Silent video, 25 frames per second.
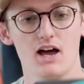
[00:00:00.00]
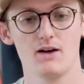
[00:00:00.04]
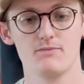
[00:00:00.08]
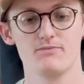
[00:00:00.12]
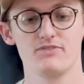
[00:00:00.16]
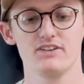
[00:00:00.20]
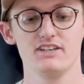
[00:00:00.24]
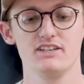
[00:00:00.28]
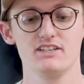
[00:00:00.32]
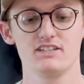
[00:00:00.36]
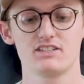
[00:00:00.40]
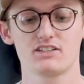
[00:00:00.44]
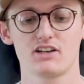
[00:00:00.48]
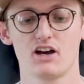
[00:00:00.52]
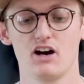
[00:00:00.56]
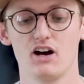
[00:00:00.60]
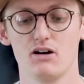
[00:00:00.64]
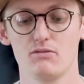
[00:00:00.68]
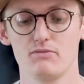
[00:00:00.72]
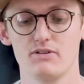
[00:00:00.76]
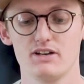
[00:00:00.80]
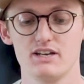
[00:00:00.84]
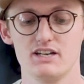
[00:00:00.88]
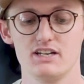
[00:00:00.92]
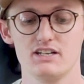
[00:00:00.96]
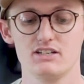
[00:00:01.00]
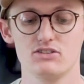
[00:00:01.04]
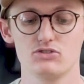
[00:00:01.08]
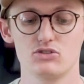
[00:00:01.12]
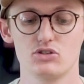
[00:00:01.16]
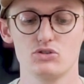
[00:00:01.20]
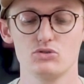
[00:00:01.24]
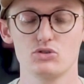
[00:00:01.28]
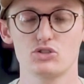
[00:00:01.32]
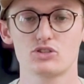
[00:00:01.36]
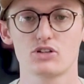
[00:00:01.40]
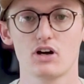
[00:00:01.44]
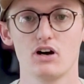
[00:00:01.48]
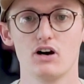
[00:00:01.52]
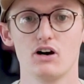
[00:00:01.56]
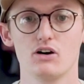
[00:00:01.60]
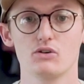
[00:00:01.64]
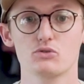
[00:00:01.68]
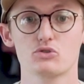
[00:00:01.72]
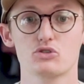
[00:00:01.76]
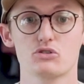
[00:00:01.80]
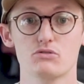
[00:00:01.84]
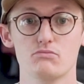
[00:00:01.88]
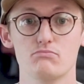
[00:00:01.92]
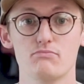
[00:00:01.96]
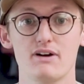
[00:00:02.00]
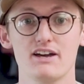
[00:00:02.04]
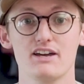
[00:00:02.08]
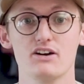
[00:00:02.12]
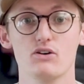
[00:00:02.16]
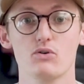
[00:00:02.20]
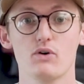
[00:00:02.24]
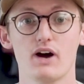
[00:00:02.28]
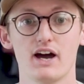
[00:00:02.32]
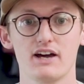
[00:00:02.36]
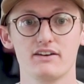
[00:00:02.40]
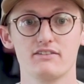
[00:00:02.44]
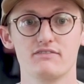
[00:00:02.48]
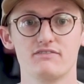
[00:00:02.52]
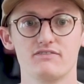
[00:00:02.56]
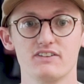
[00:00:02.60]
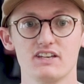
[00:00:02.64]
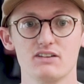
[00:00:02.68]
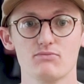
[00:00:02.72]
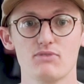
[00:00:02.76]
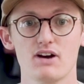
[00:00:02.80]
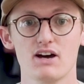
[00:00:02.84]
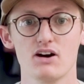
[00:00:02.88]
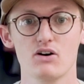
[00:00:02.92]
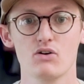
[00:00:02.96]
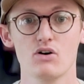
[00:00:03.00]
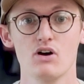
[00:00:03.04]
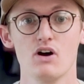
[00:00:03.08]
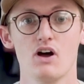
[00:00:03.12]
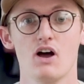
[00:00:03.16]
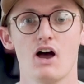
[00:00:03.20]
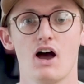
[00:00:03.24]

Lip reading: These come in two styles, male and female.